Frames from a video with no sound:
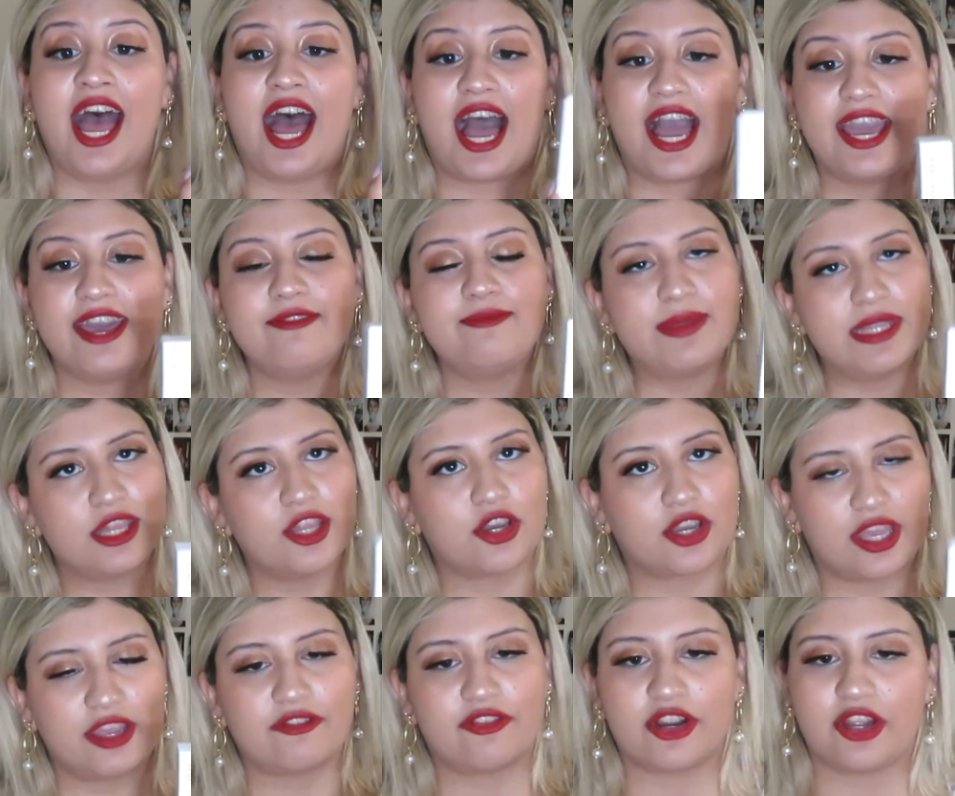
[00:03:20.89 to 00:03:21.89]
I have been
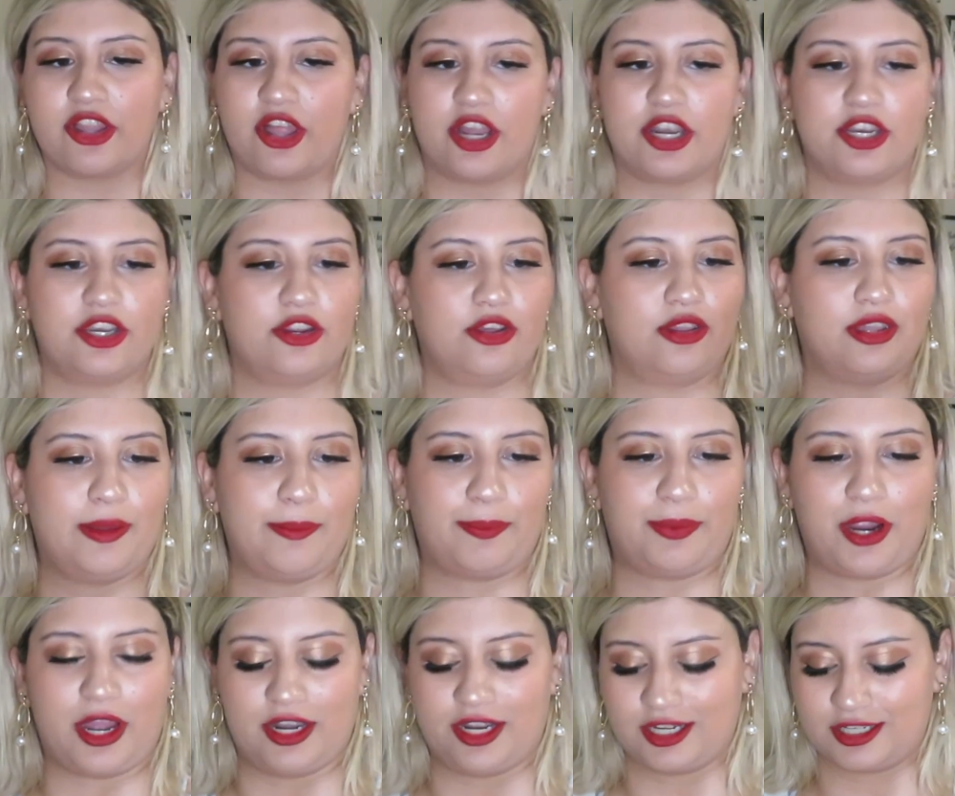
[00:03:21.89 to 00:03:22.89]
looking for a lot of new lip
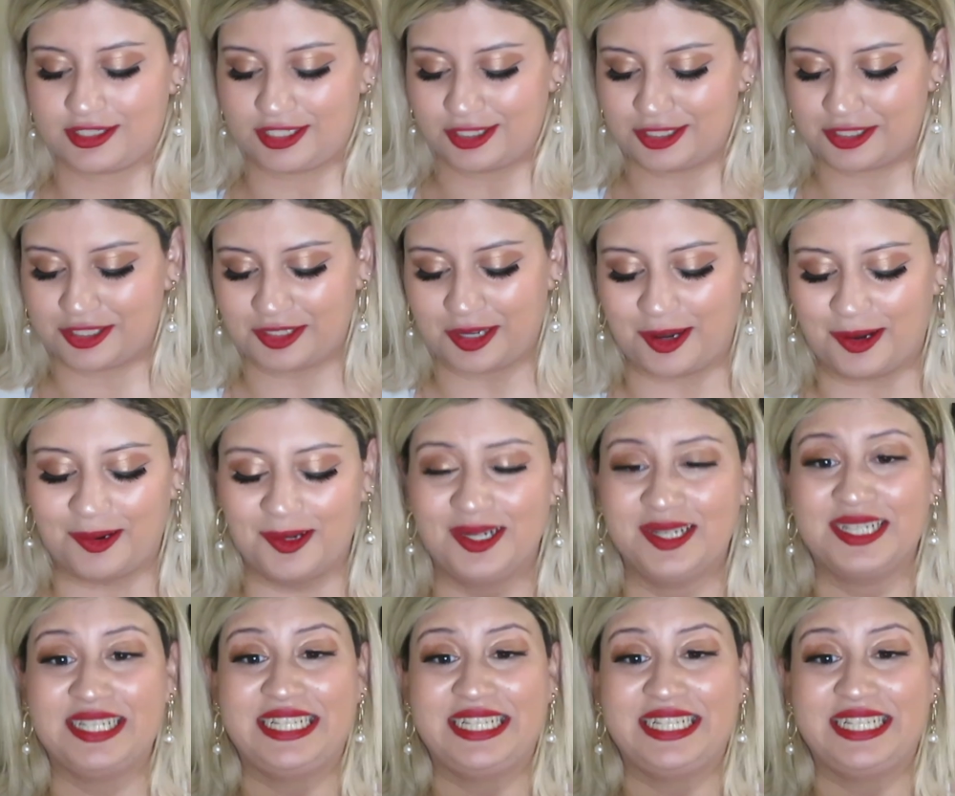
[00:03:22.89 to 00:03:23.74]
products, so